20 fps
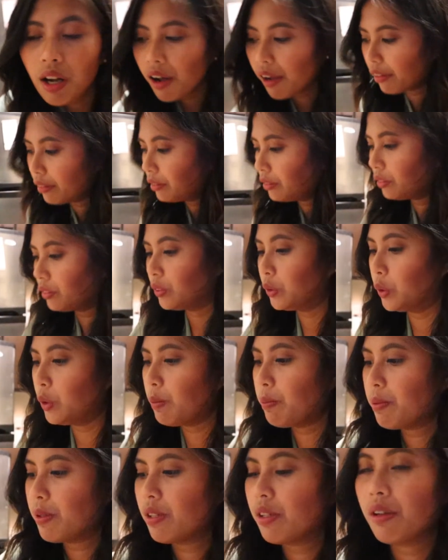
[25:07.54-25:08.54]

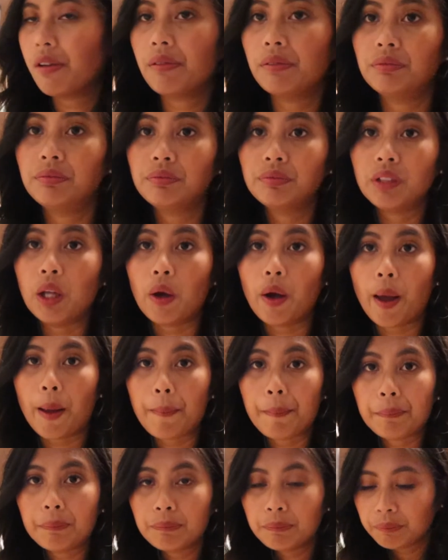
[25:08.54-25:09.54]
Oops. Okay.
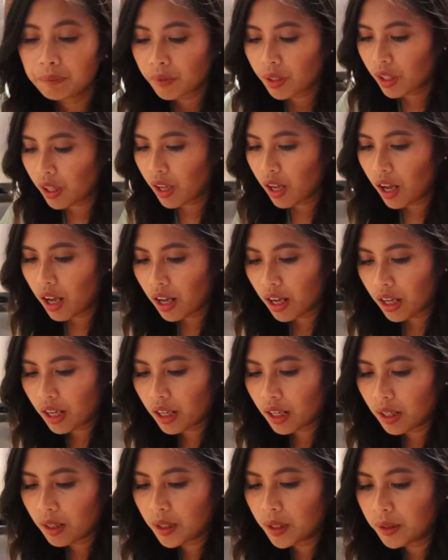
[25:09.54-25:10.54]

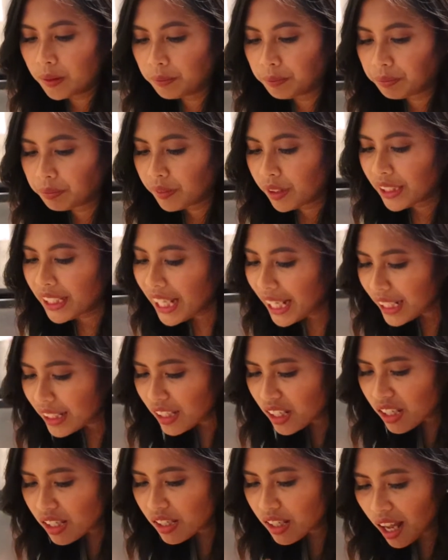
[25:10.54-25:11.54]
Yeah, it
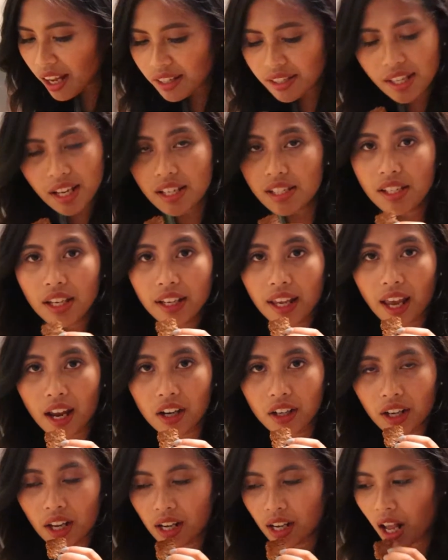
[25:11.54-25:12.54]
does not taste like
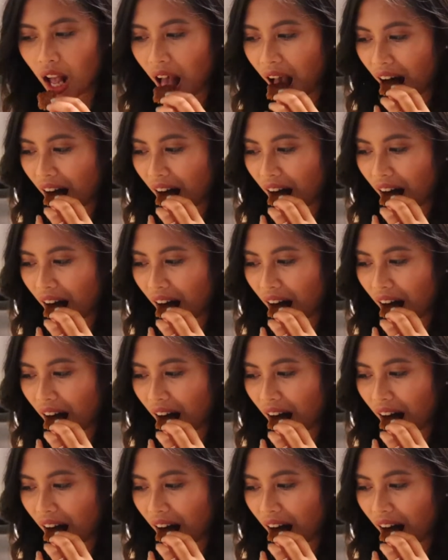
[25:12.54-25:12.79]
carrot cake.